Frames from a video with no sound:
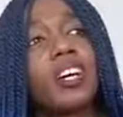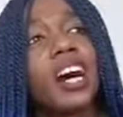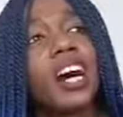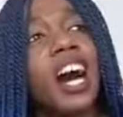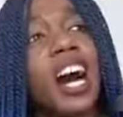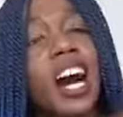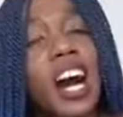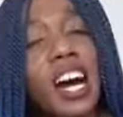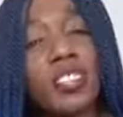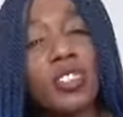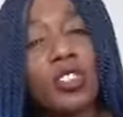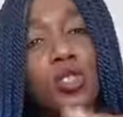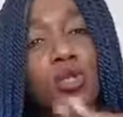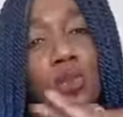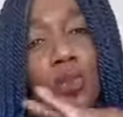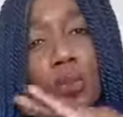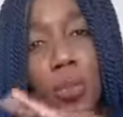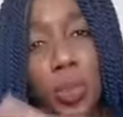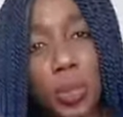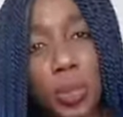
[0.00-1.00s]
uh, do
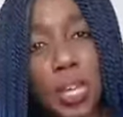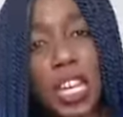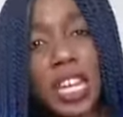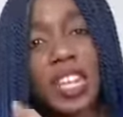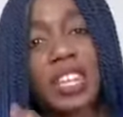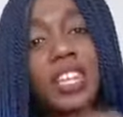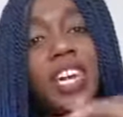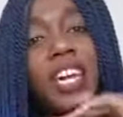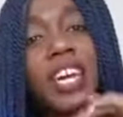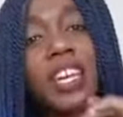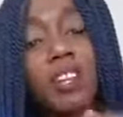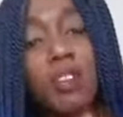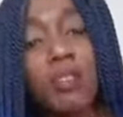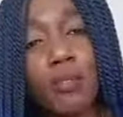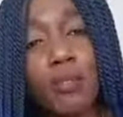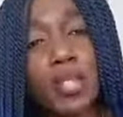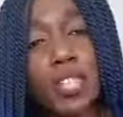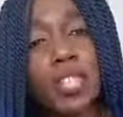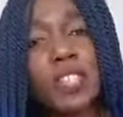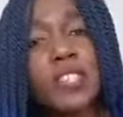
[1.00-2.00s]
you think that any
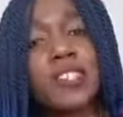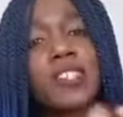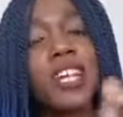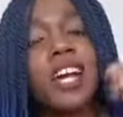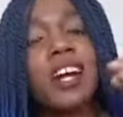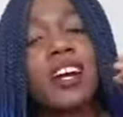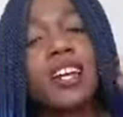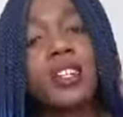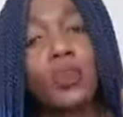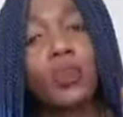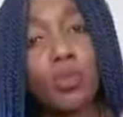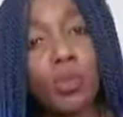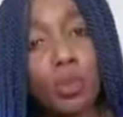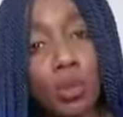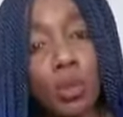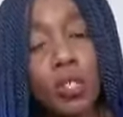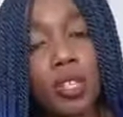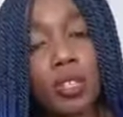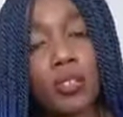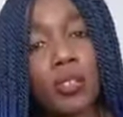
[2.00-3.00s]
of these are at the
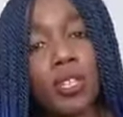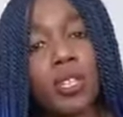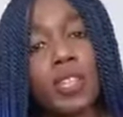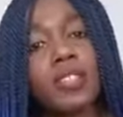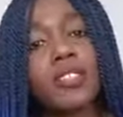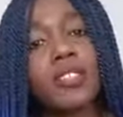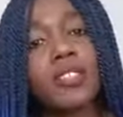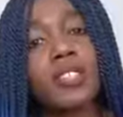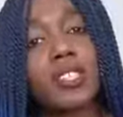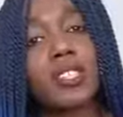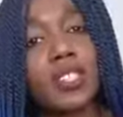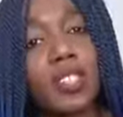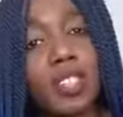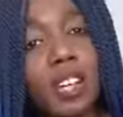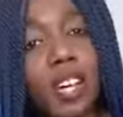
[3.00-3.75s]
root of it